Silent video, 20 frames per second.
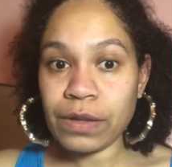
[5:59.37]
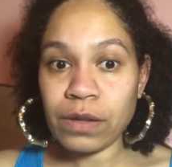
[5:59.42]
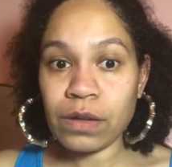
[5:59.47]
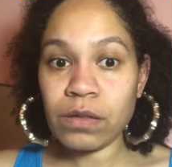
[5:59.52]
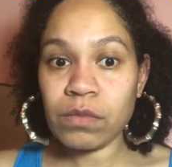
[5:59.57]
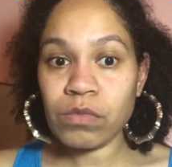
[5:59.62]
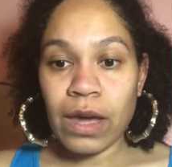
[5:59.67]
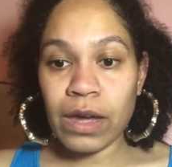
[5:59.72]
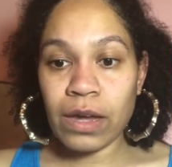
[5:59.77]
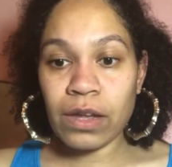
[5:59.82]

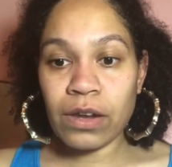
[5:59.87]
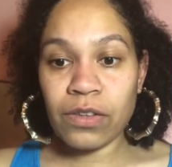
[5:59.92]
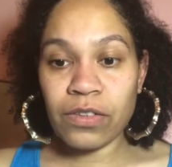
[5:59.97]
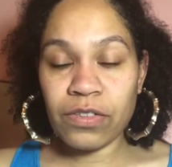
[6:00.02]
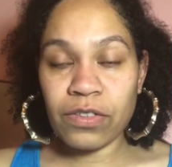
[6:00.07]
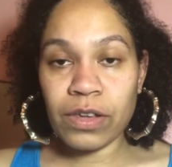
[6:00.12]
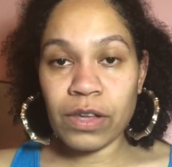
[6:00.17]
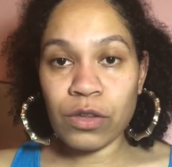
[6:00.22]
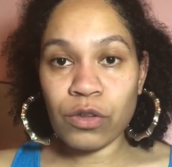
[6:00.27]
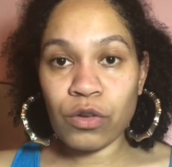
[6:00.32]
And I gotta
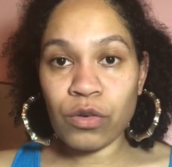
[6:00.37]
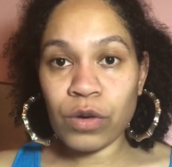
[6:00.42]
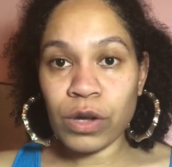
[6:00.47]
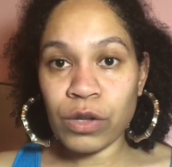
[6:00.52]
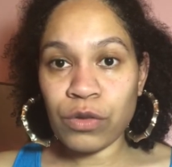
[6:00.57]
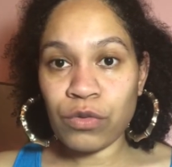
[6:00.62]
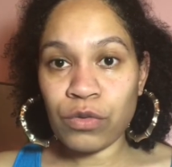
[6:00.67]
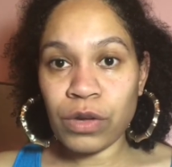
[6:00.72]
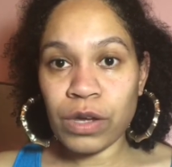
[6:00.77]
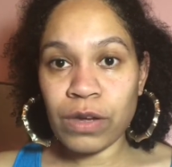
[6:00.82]
say though, I
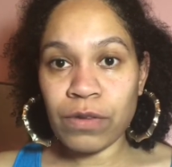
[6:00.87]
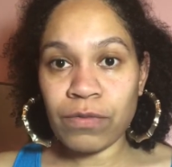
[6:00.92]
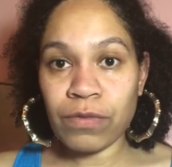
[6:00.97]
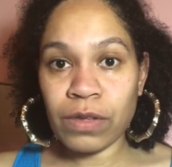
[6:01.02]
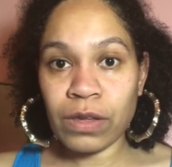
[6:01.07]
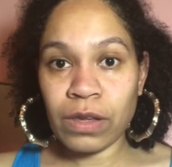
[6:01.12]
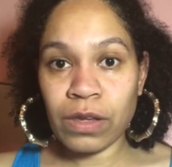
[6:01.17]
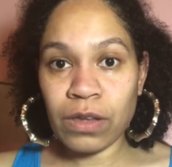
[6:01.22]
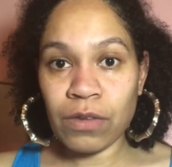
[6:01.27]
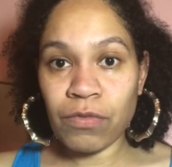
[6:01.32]
do got
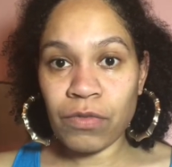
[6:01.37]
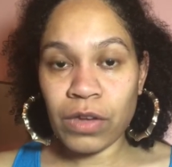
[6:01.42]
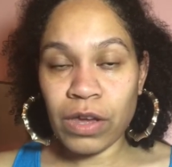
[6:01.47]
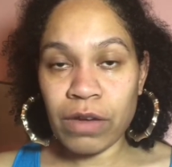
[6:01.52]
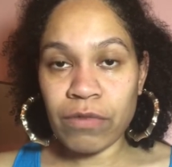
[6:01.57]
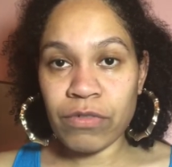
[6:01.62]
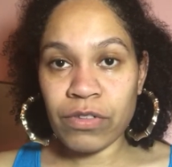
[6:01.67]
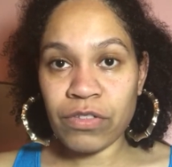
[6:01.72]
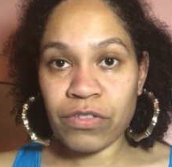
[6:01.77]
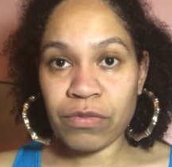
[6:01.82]
give
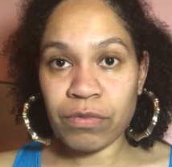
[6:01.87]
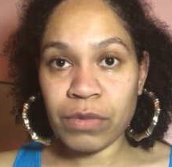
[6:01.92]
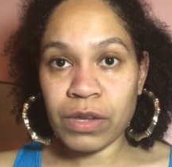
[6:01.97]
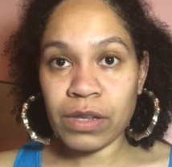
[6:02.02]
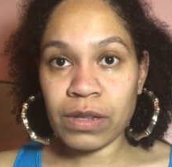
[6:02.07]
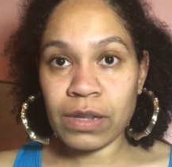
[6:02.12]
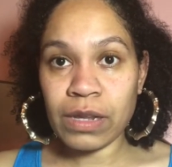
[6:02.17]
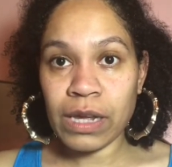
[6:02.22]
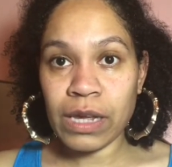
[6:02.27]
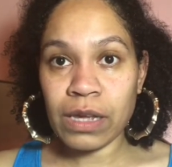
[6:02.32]
Kevin
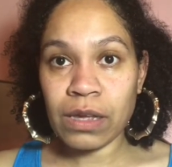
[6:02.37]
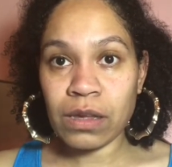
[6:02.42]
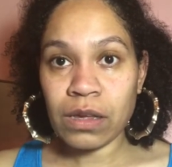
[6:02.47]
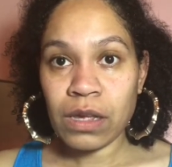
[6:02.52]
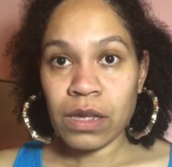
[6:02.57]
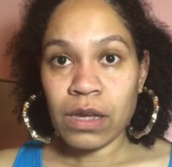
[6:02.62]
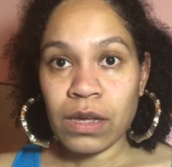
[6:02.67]
Smith like